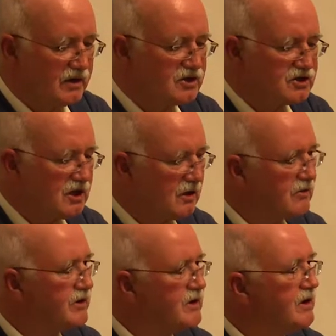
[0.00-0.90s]
her
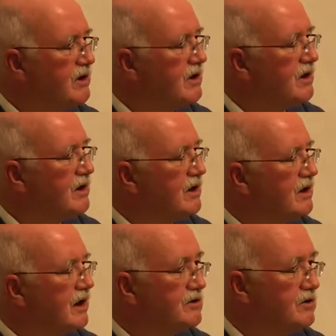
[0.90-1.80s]
children,
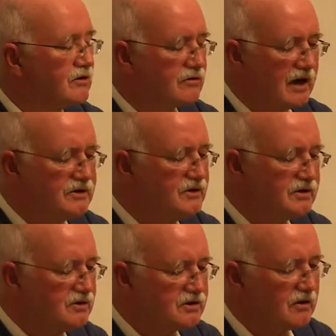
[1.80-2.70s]
and her
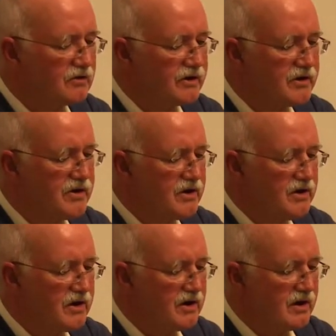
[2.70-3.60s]
grandchildren.
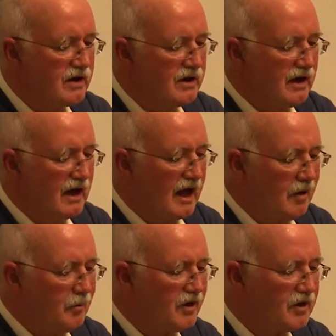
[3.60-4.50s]

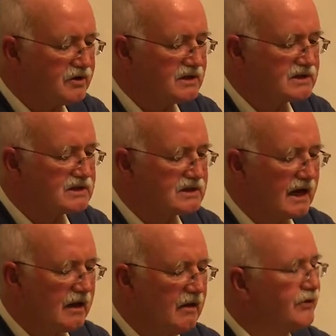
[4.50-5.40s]
Help her to scale